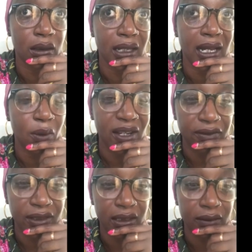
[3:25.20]

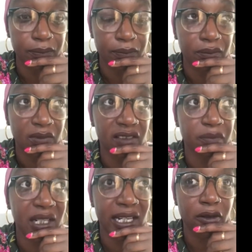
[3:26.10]
However,
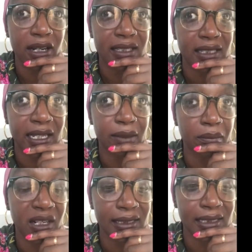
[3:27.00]
if playwrights like
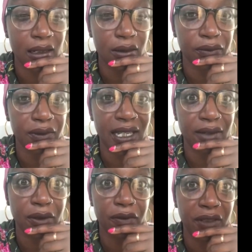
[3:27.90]
myself
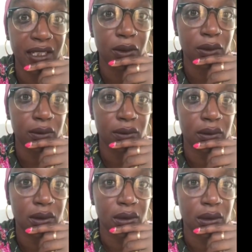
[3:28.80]
never feel
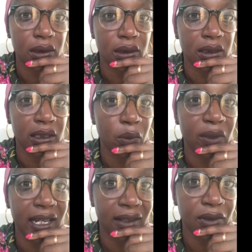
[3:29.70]
that
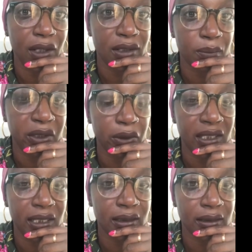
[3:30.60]
we have those
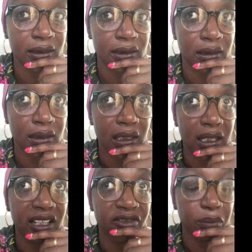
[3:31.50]
buildings,
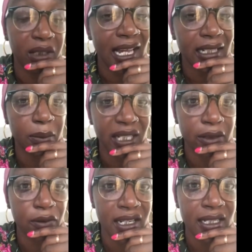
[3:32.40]
if black
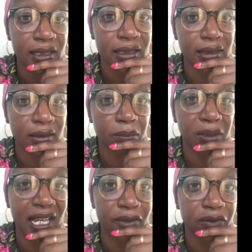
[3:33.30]
playwrights,
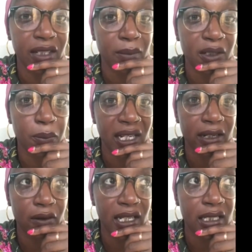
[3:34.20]
black female
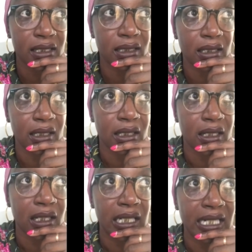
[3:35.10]
playwrights,
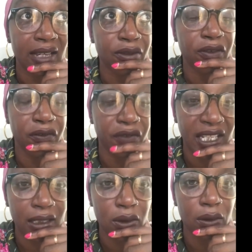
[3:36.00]
never
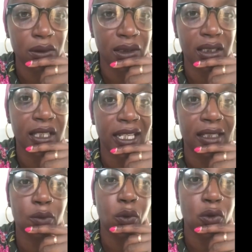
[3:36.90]
feel that they
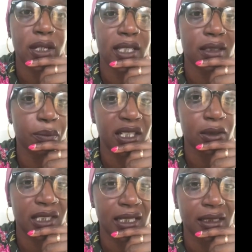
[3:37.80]
can walk into
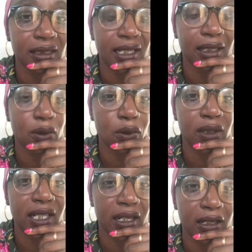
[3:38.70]
buildings and call
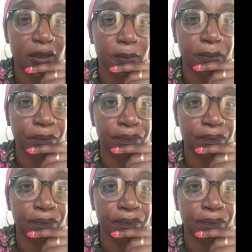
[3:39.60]
it home,